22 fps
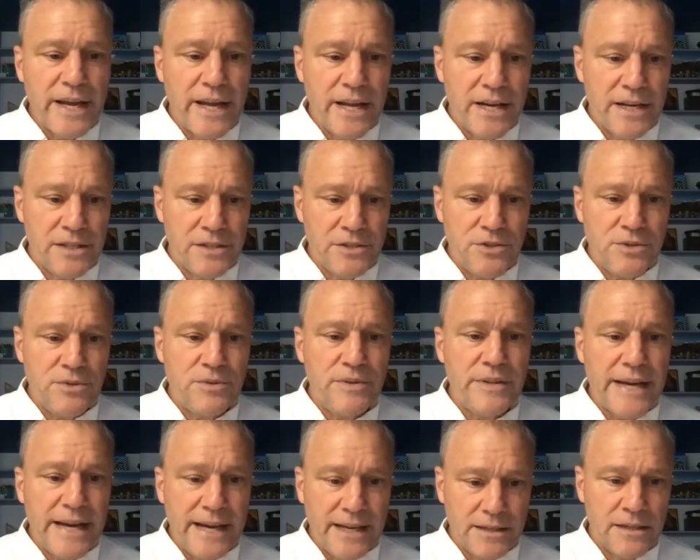and do
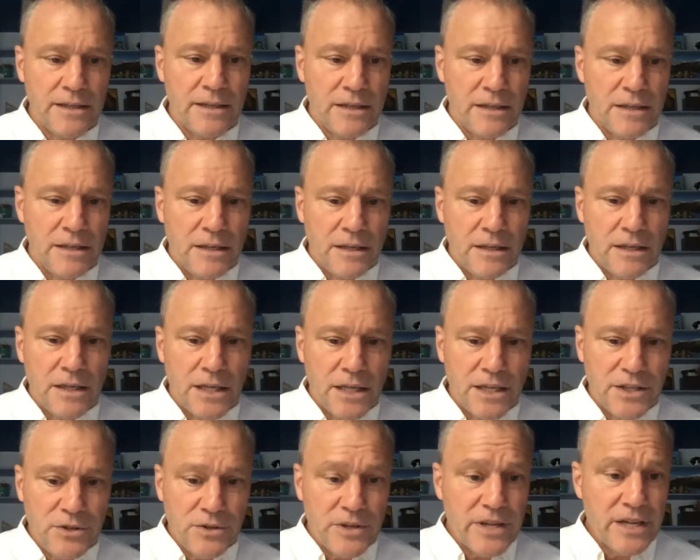that.
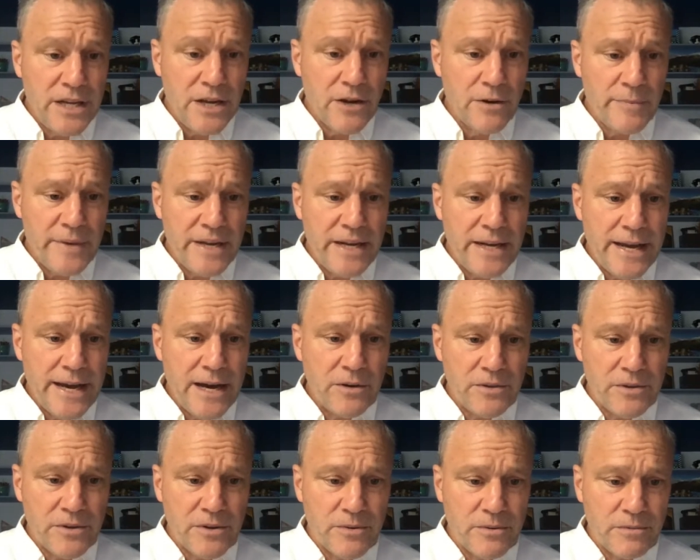You can hear me now,
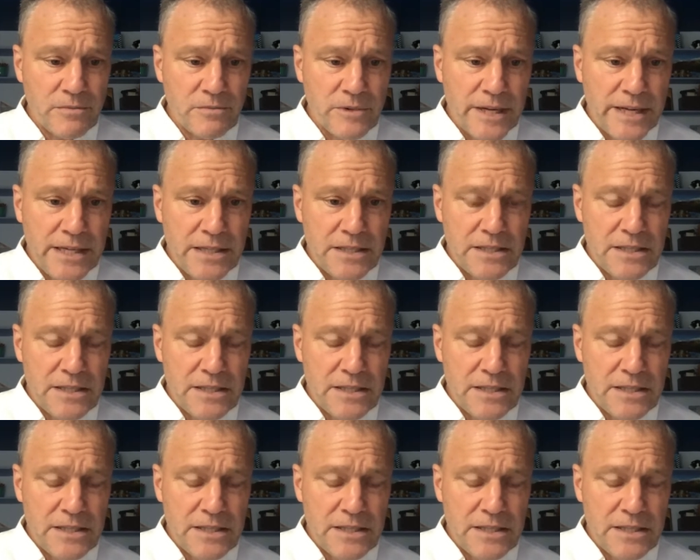though, right?